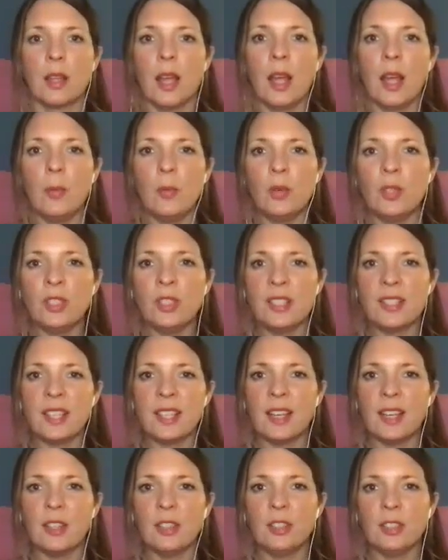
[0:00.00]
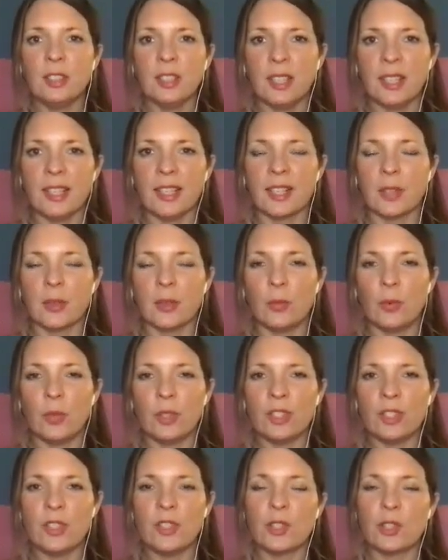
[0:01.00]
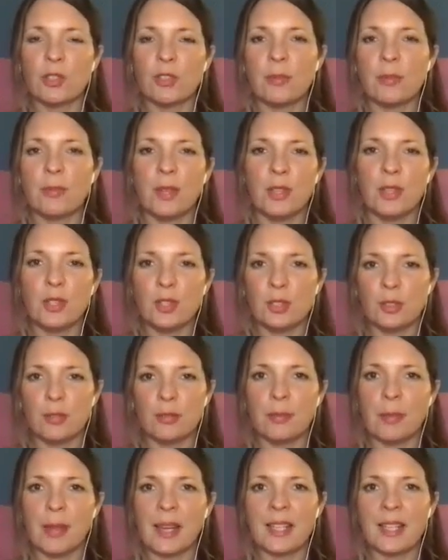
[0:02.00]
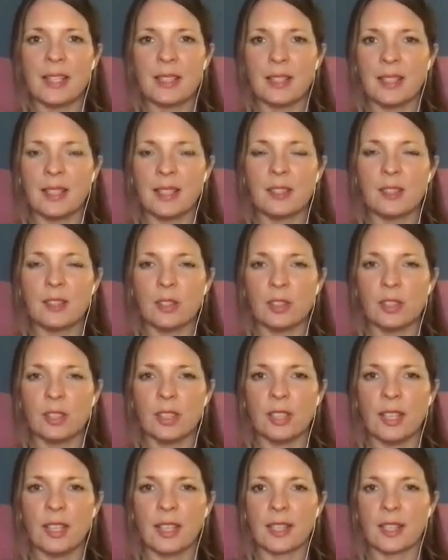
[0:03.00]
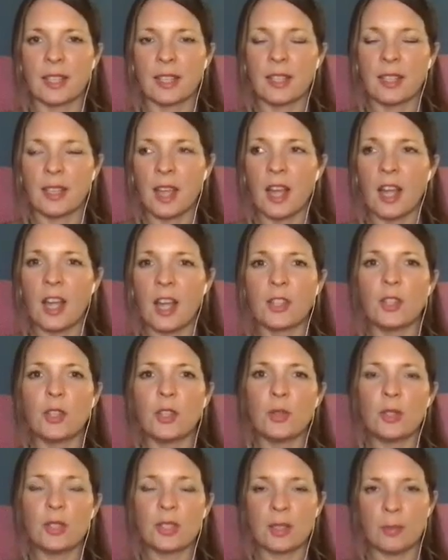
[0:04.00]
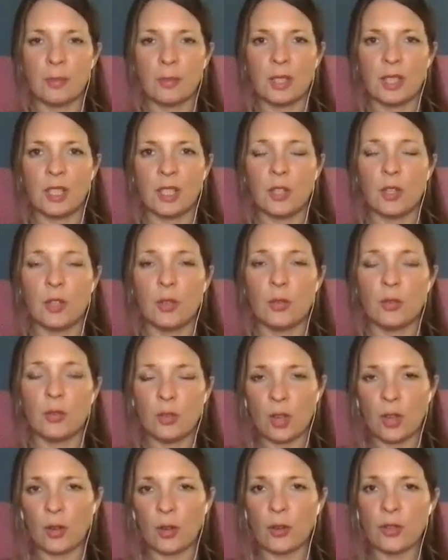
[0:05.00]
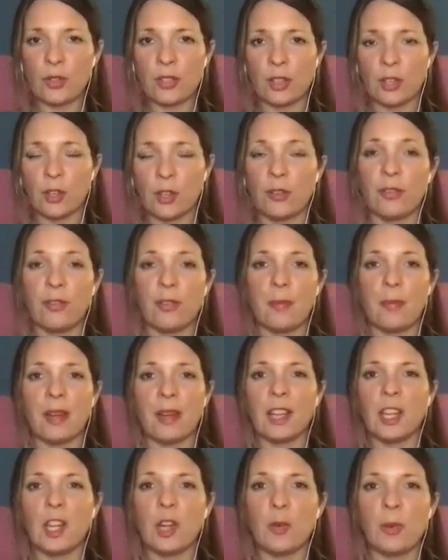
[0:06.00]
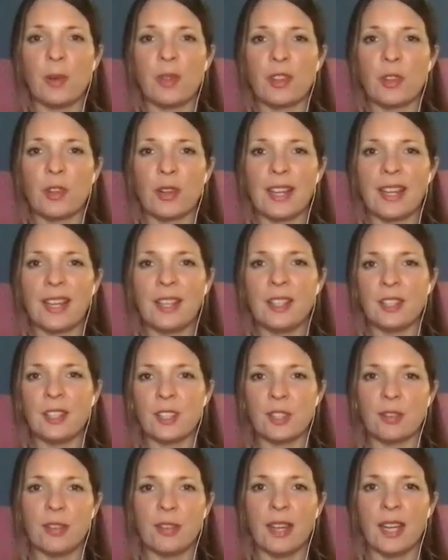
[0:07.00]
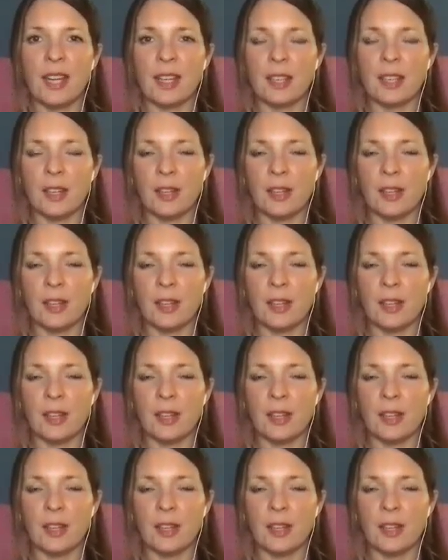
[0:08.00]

And what does that look like? What does your emotional baseline look like? Are you somebody who knows? Are you familiar with your inner terrain?